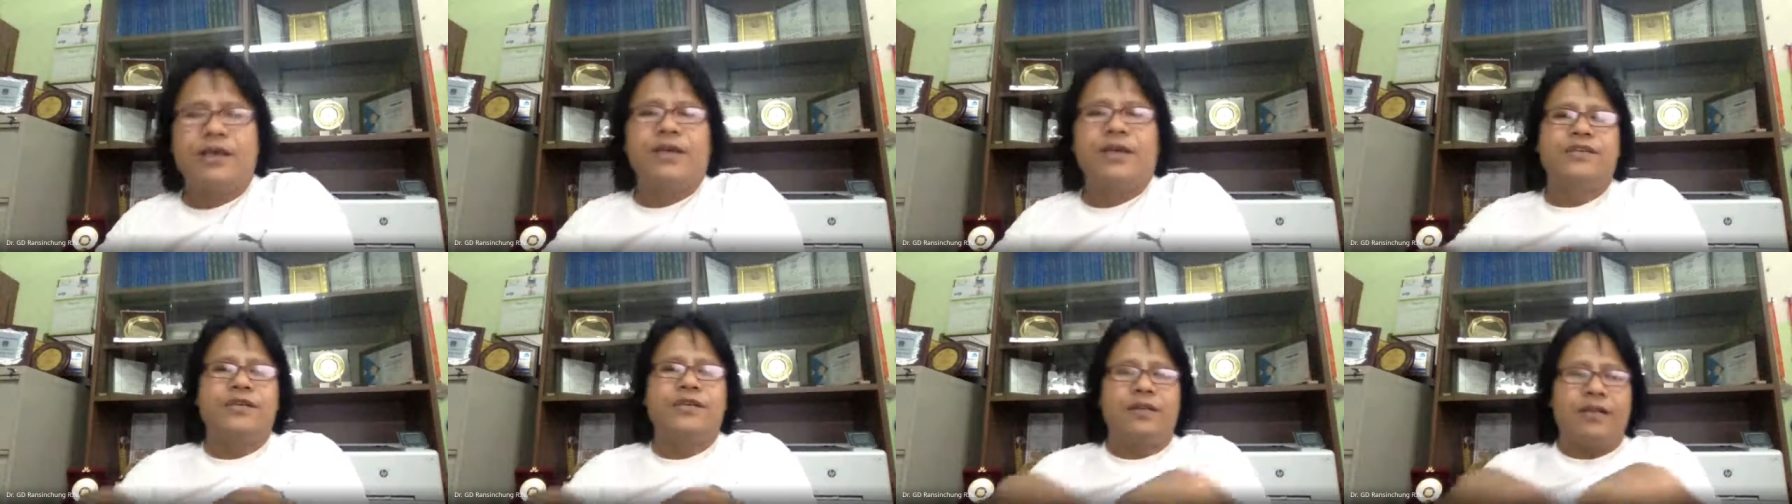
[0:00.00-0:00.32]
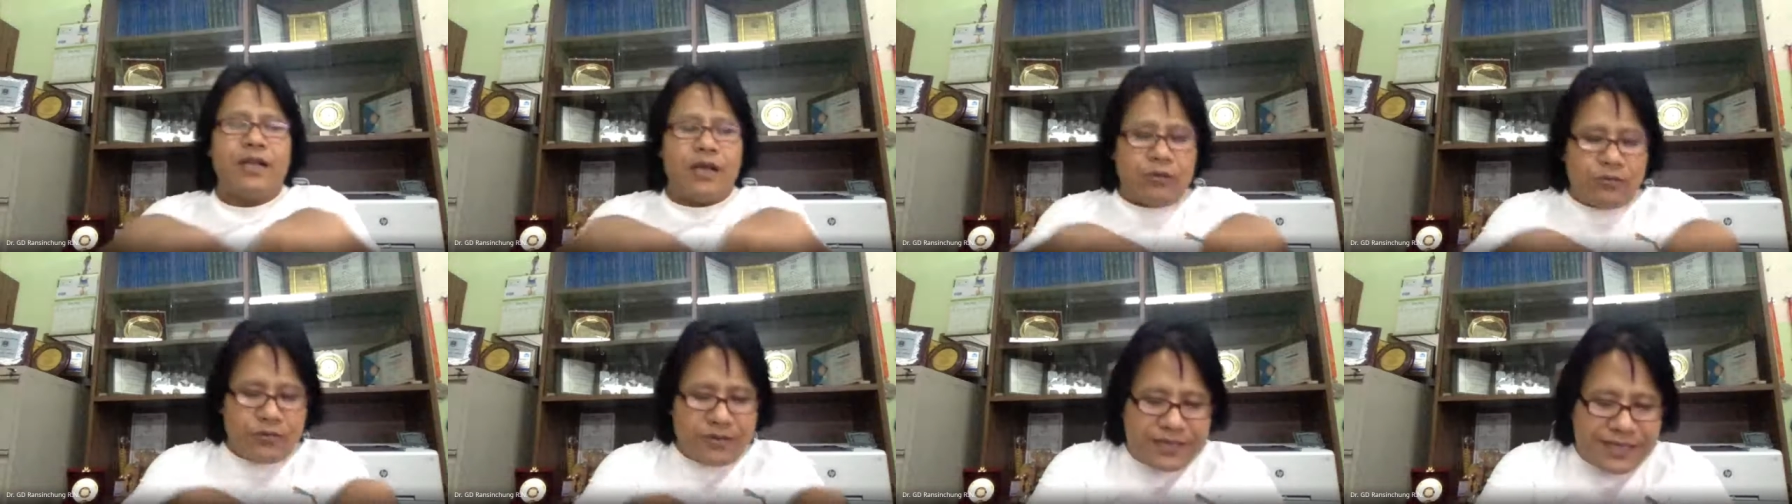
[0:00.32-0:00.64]
So
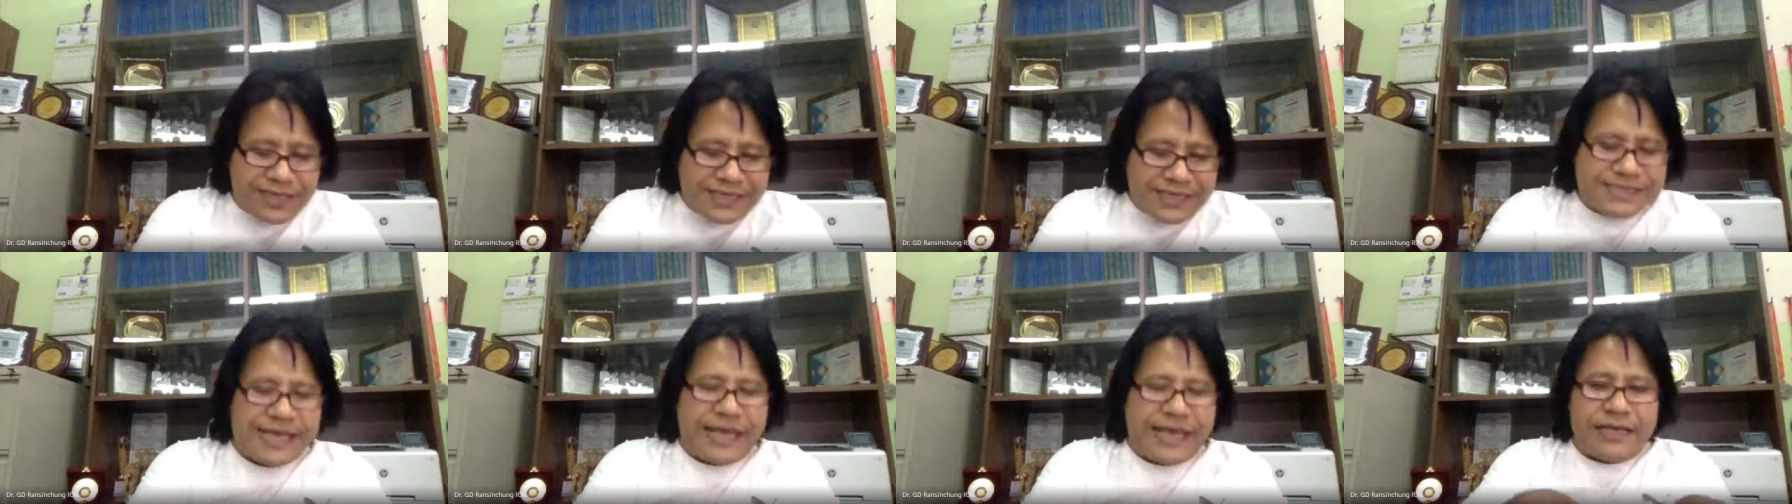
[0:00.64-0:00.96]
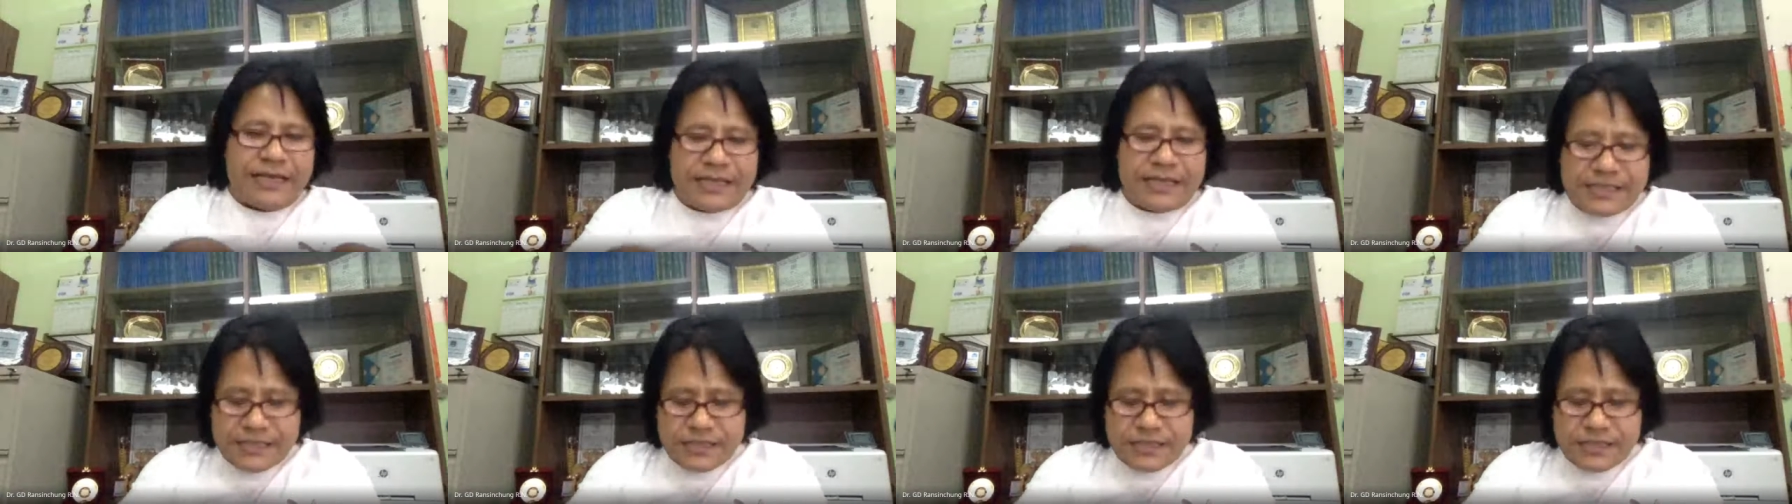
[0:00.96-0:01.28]
now these
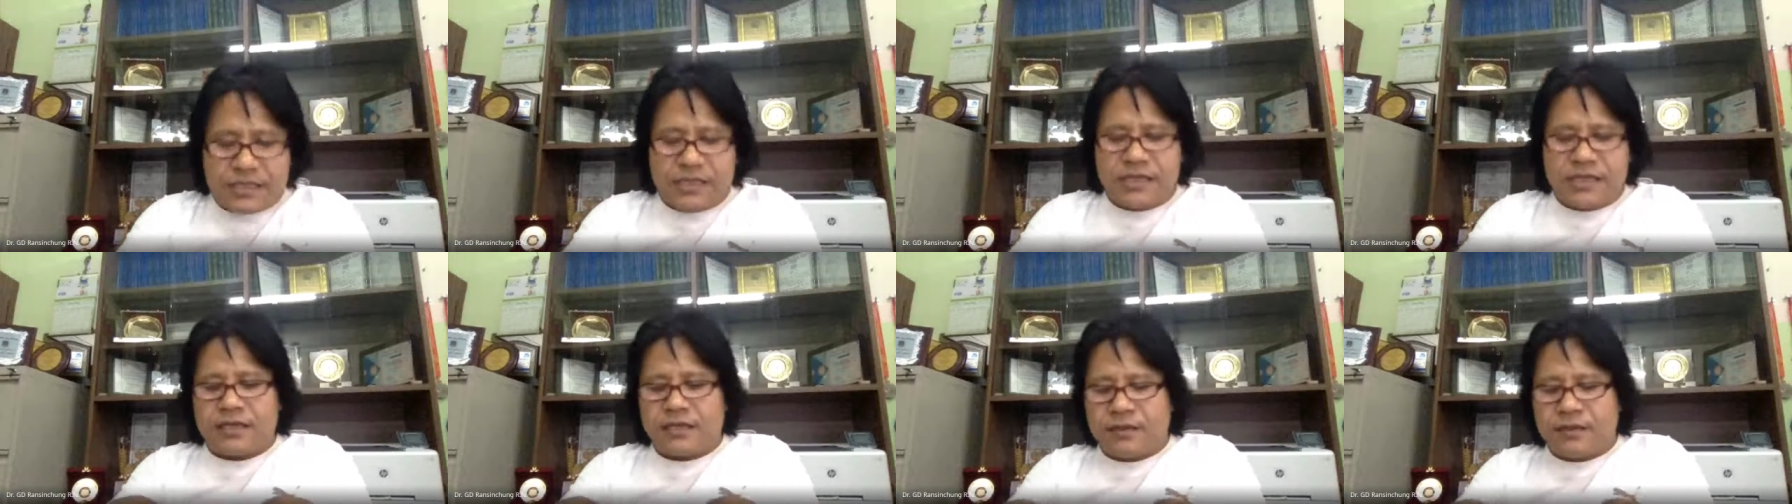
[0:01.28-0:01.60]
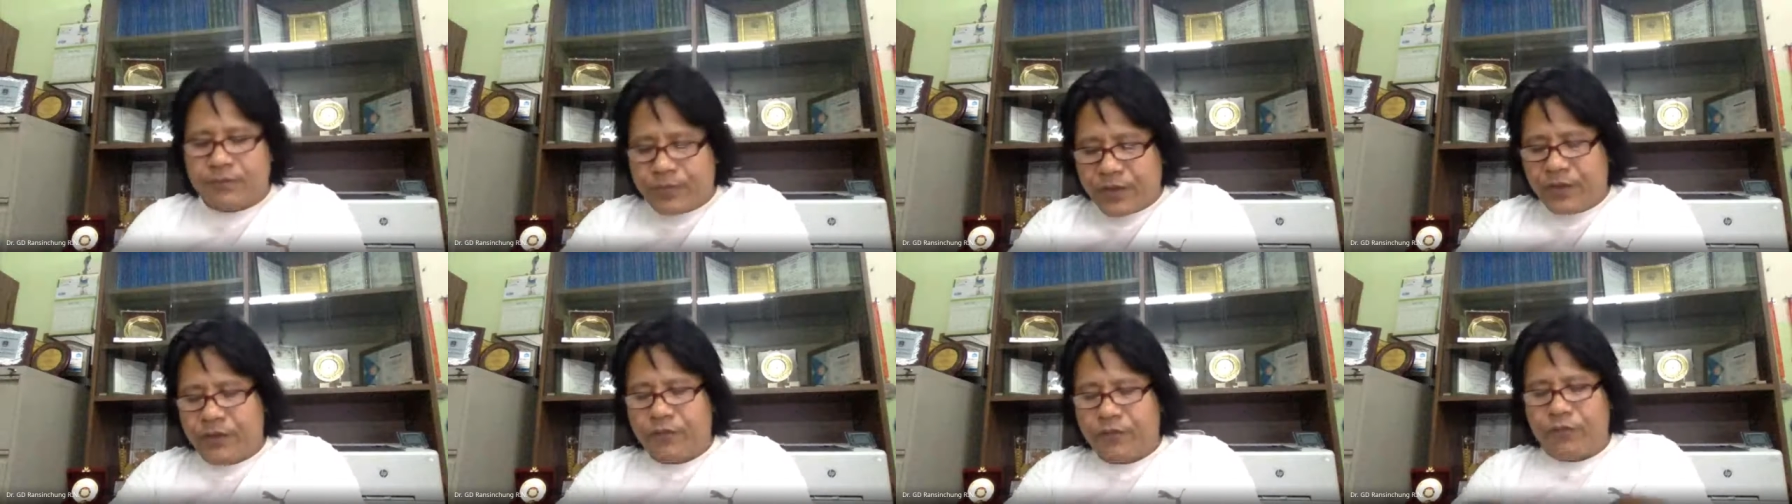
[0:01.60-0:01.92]
additional
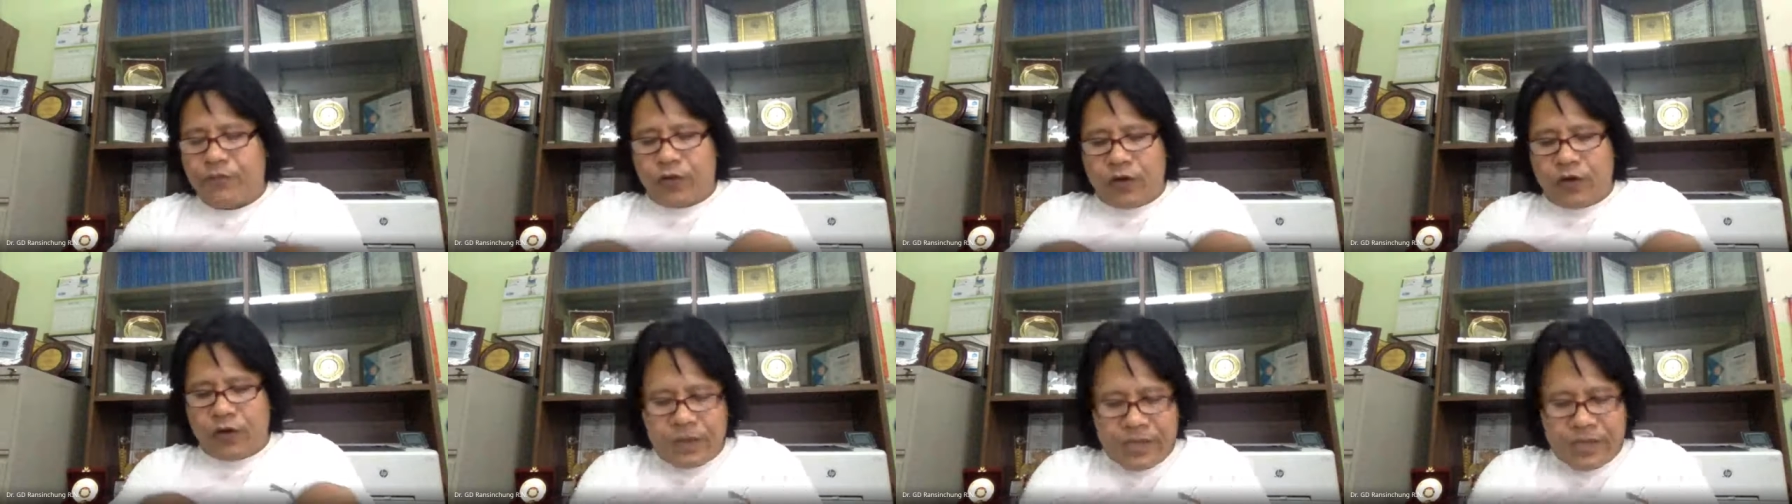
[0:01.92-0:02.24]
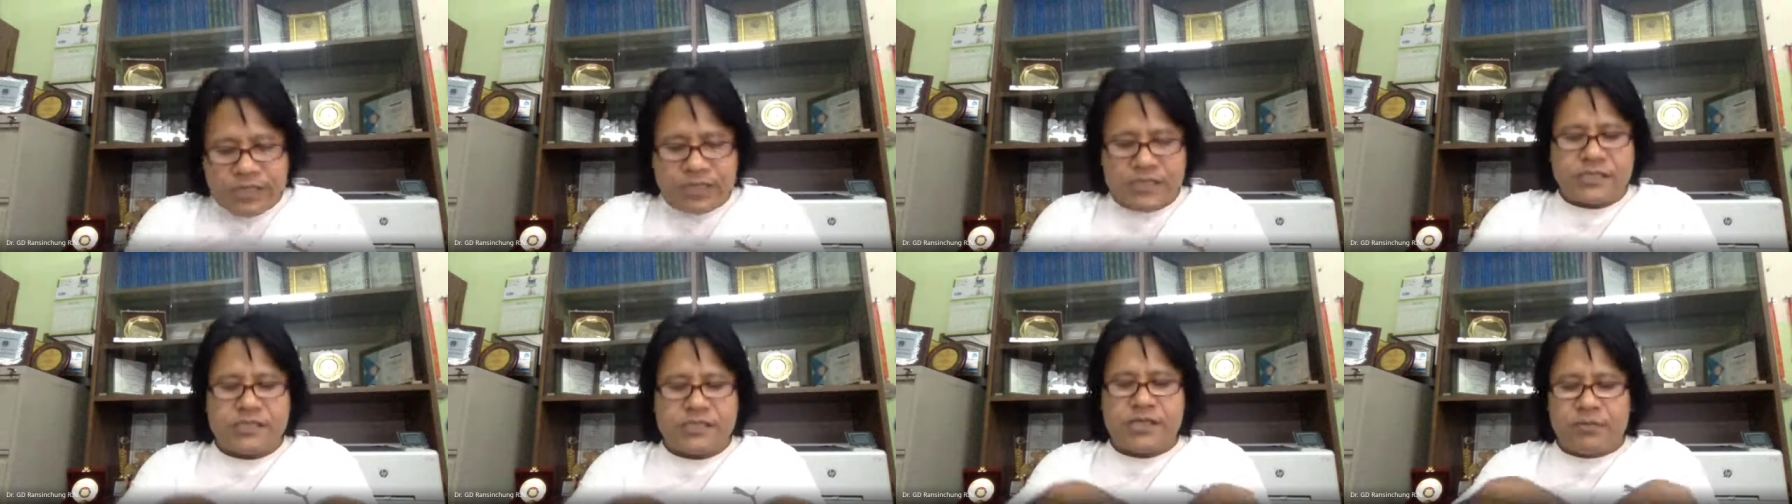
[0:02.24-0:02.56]

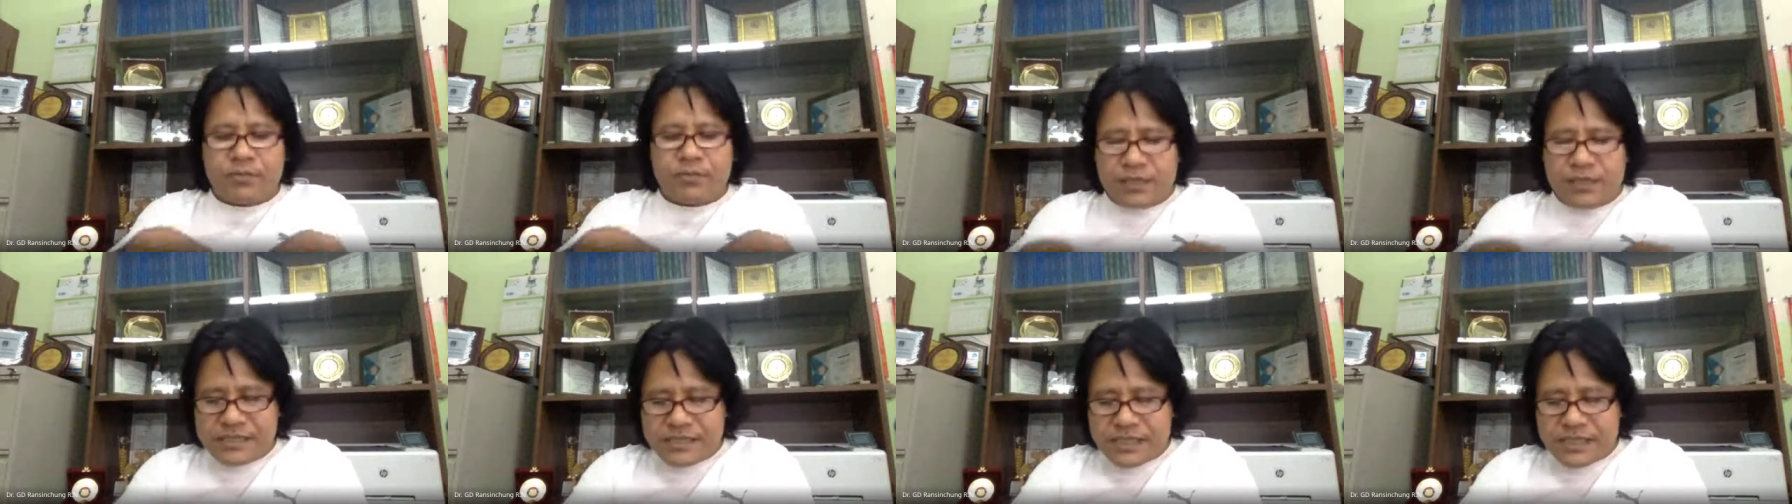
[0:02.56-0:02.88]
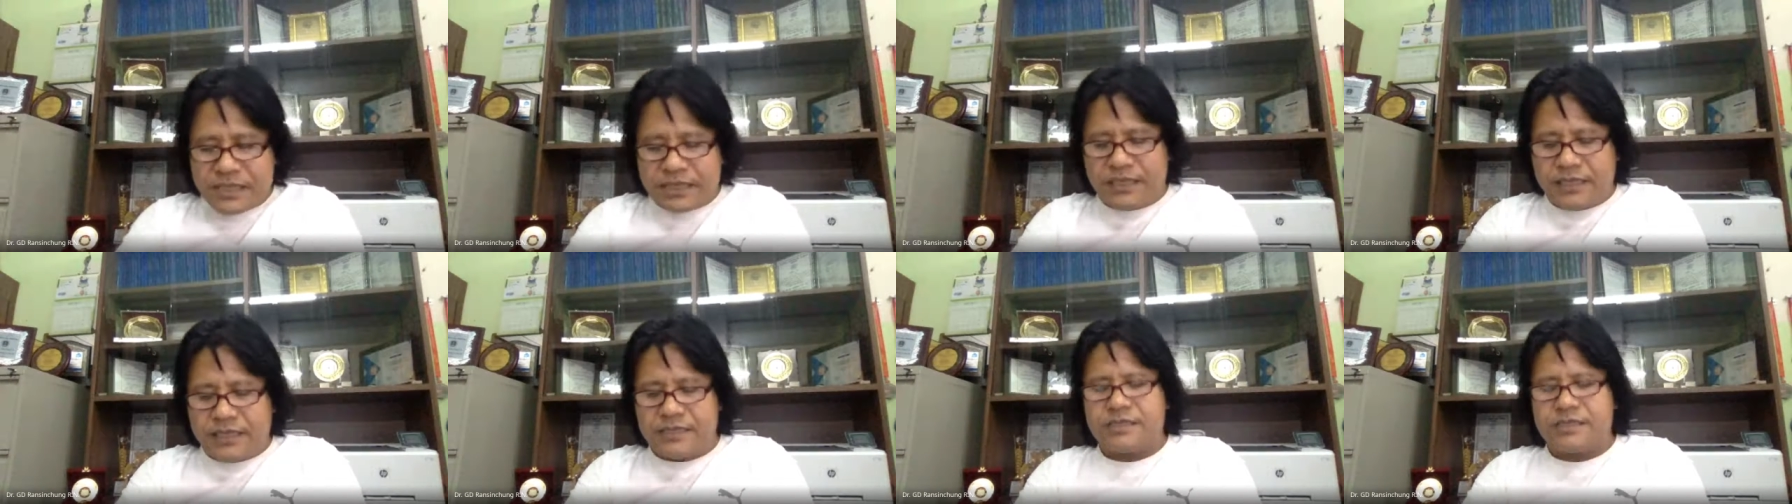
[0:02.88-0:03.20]
formations of these
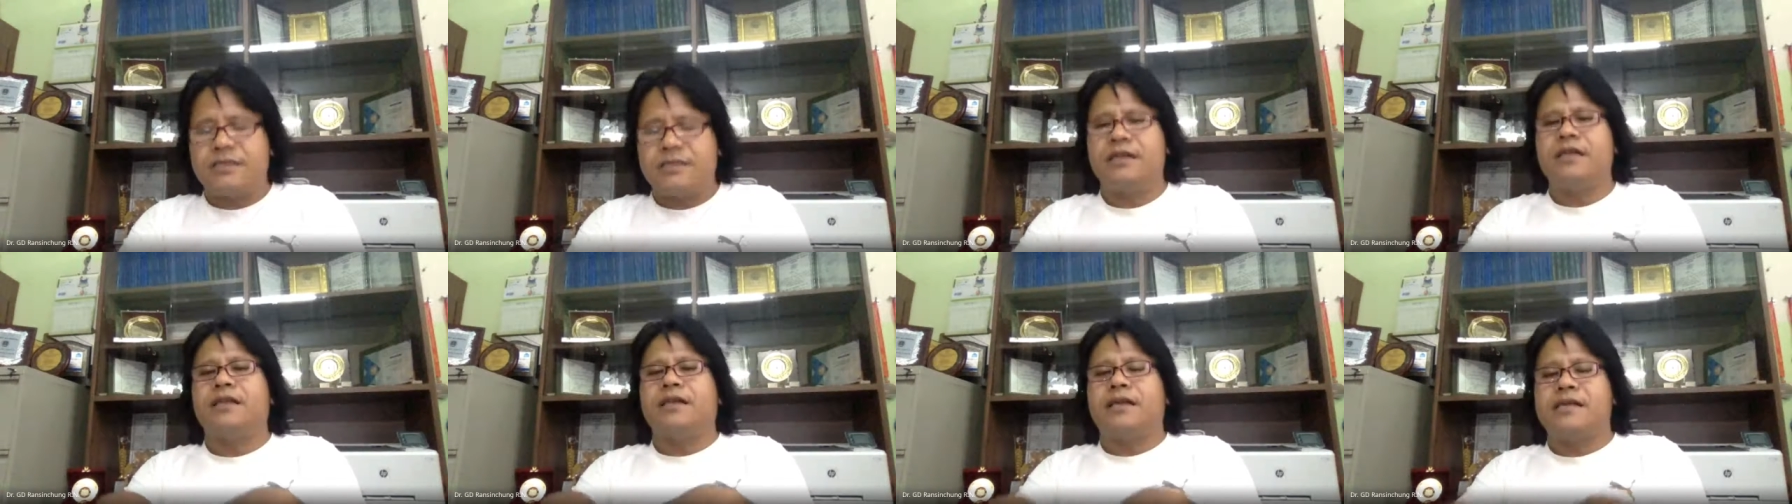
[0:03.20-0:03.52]
additional